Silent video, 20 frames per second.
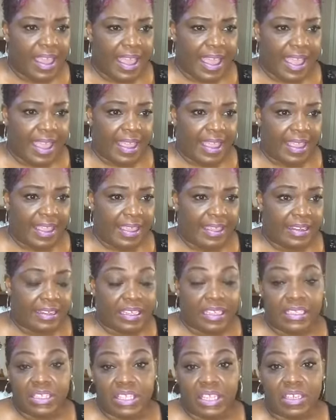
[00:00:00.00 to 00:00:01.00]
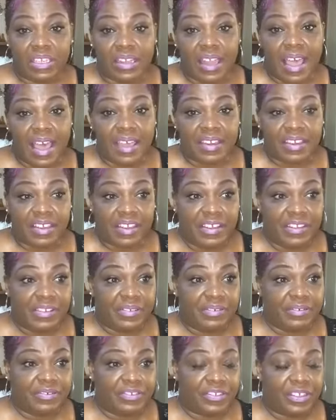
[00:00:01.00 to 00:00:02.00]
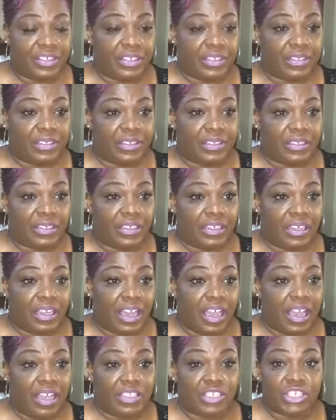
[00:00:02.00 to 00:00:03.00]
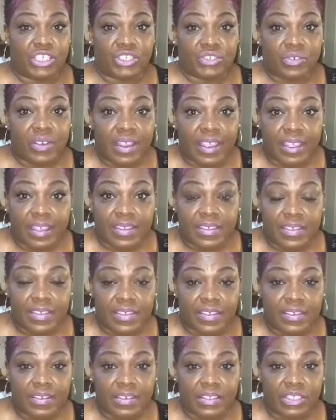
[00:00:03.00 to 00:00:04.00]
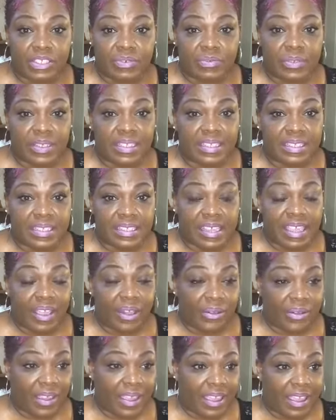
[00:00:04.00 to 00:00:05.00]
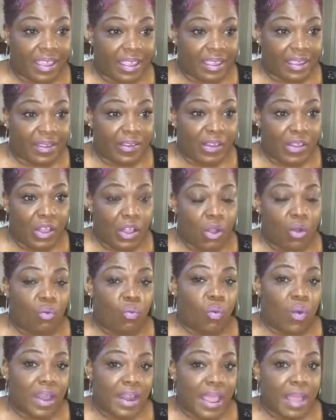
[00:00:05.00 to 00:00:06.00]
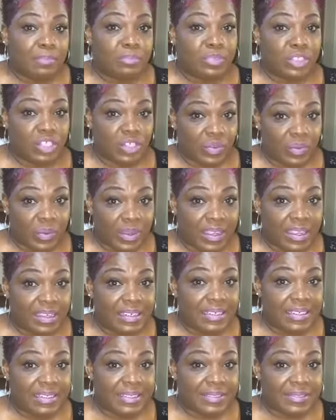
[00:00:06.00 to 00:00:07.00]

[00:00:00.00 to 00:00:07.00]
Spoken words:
And it took a lot of strength to really say, okay, what I'm doing